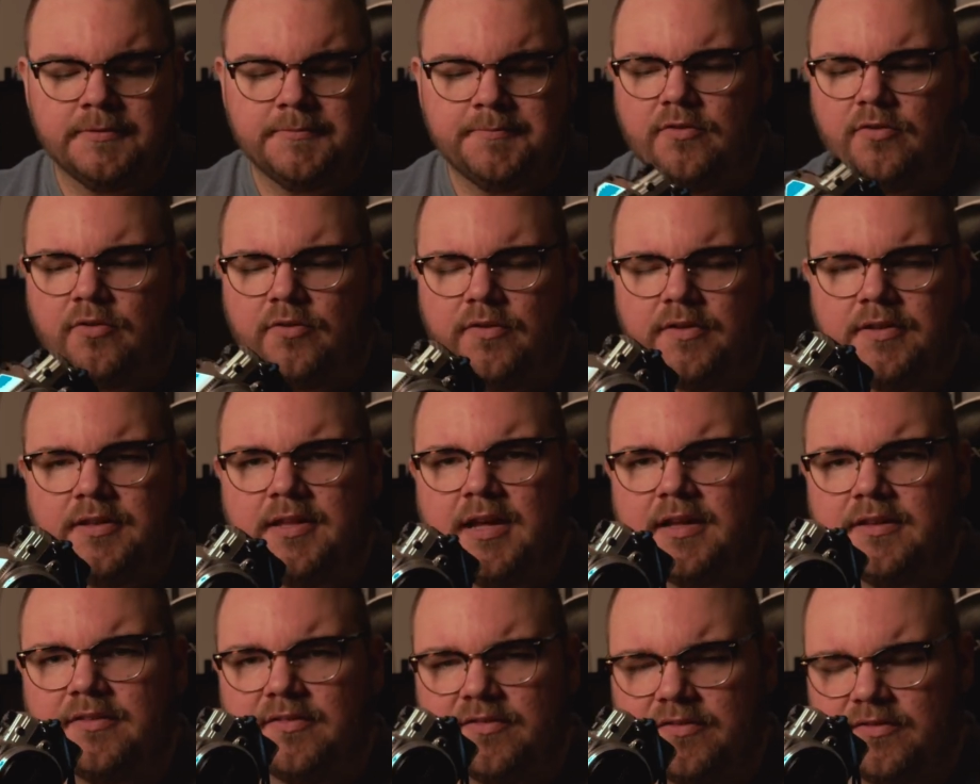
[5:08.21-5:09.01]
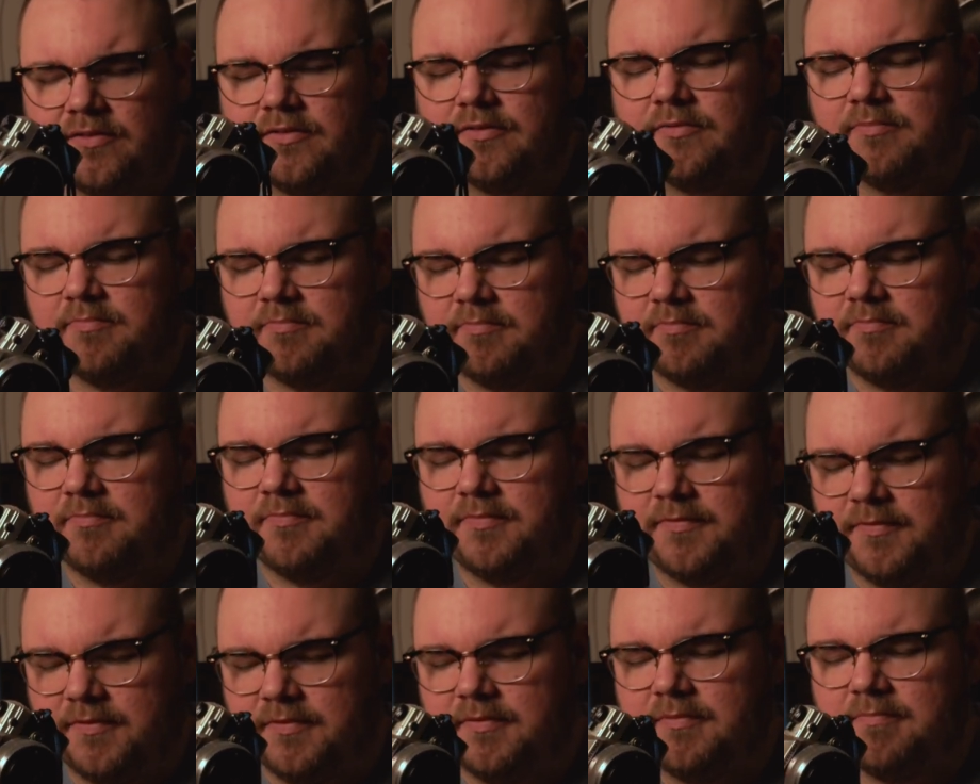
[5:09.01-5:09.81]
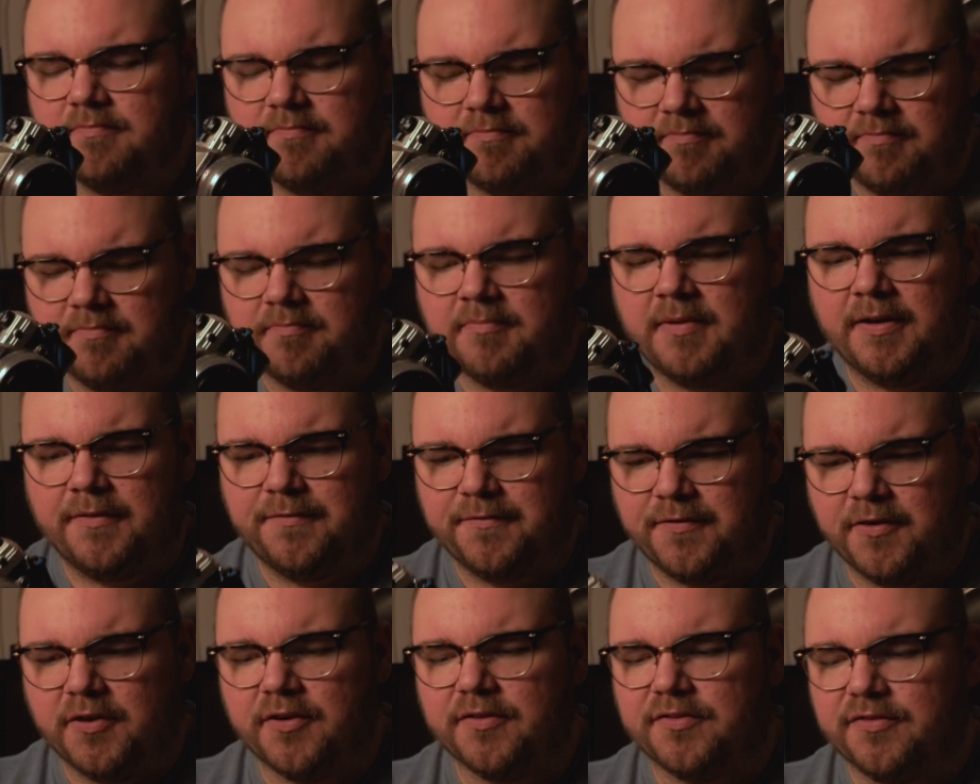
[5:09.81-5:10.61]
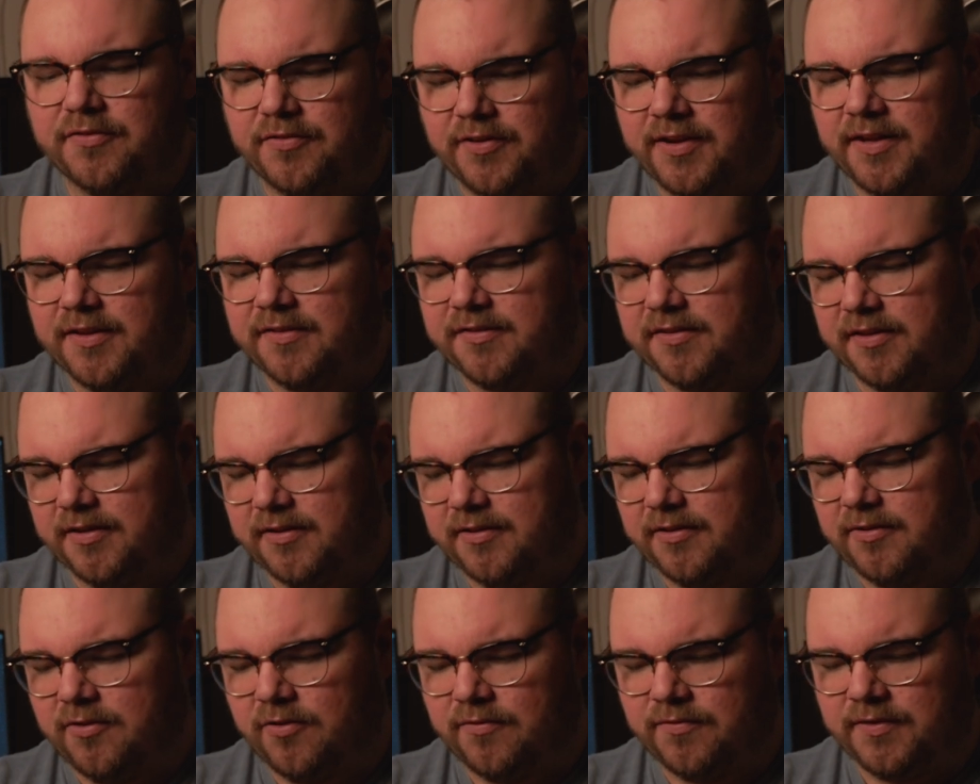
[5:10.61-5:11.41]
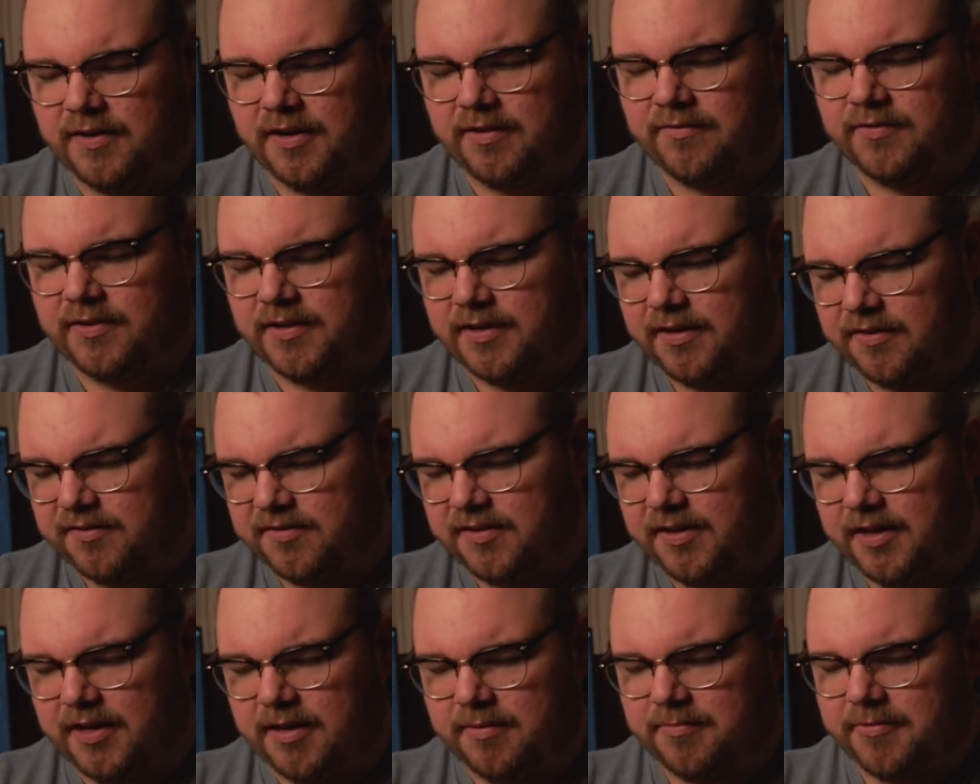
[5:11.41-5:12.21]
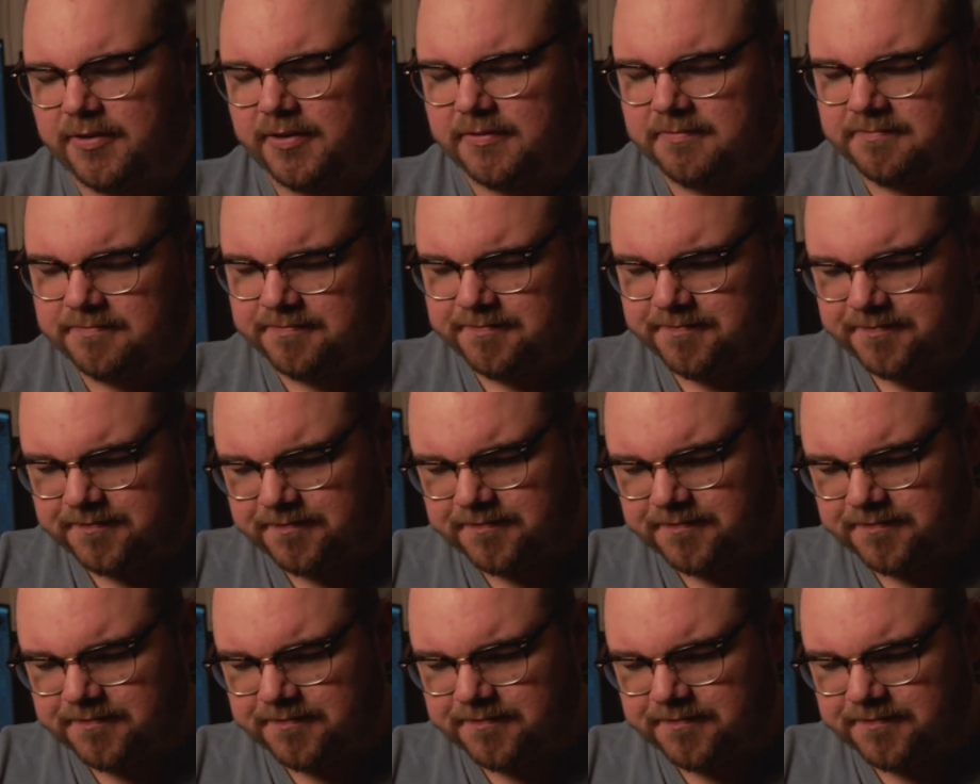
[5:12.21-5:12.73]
So that's my first reason of loving this camera.